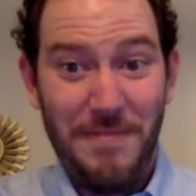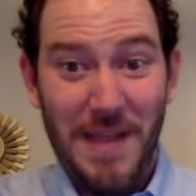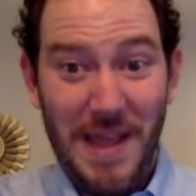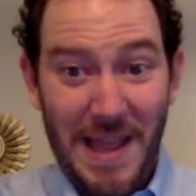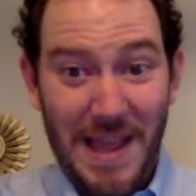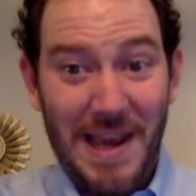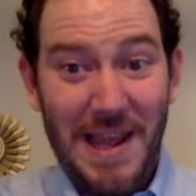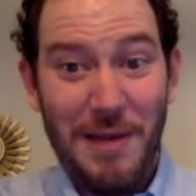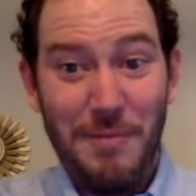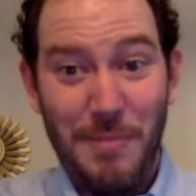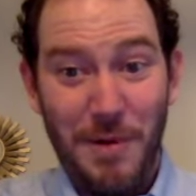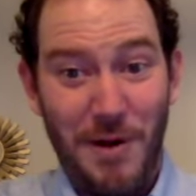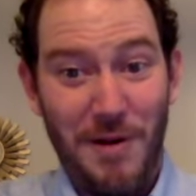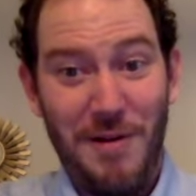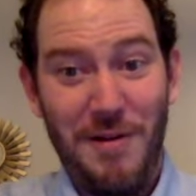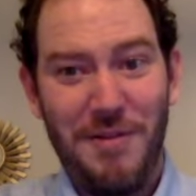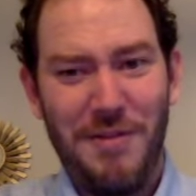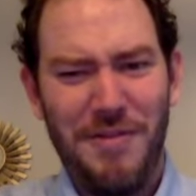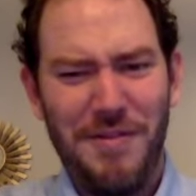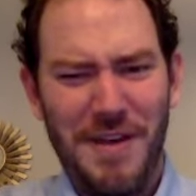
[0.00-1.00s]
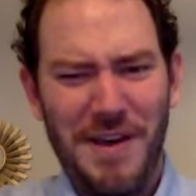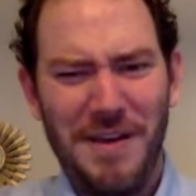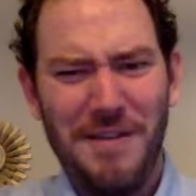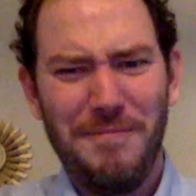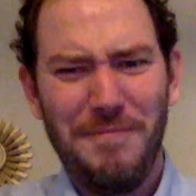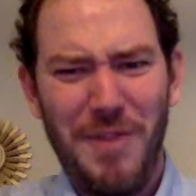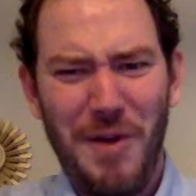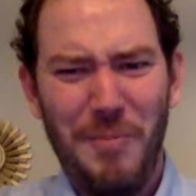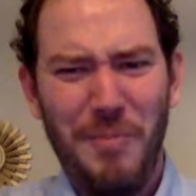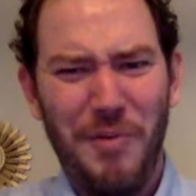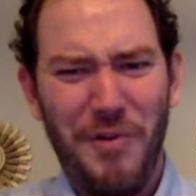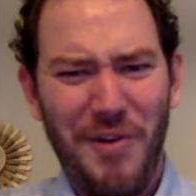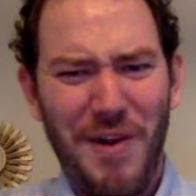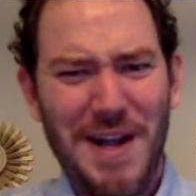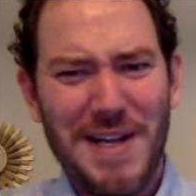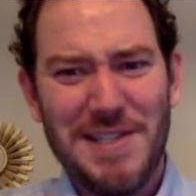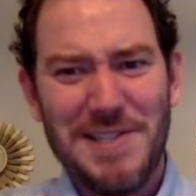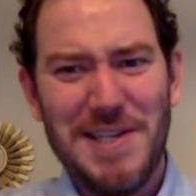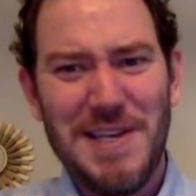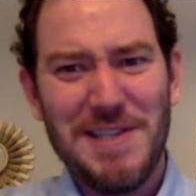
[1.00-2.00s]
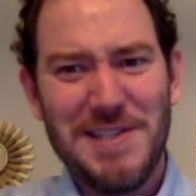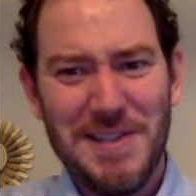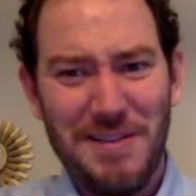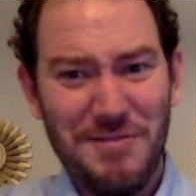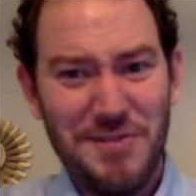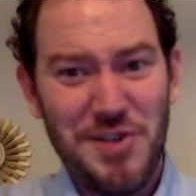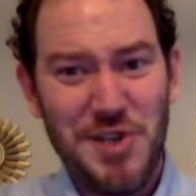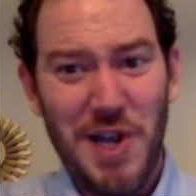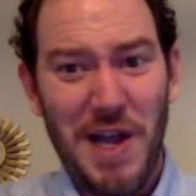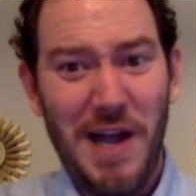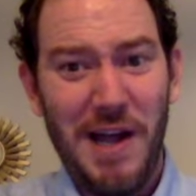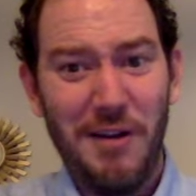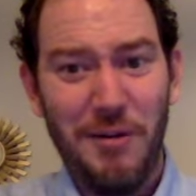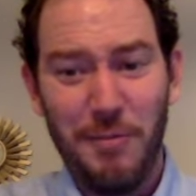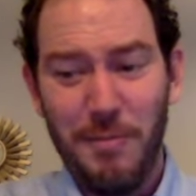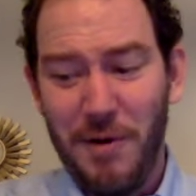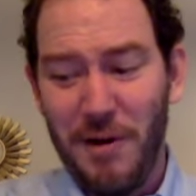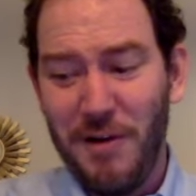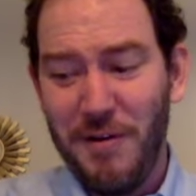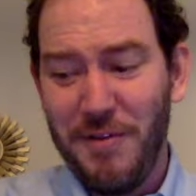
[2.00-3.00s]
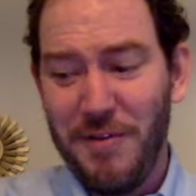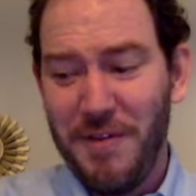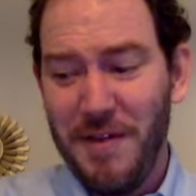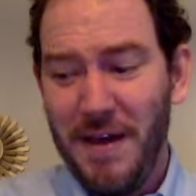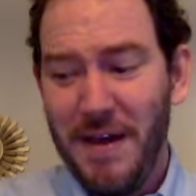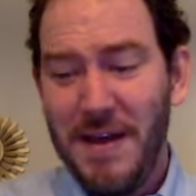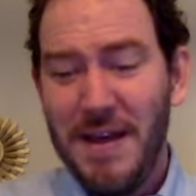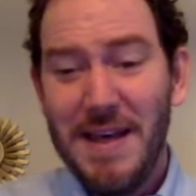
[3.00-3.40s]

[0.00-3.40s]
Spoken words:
the process of childbirth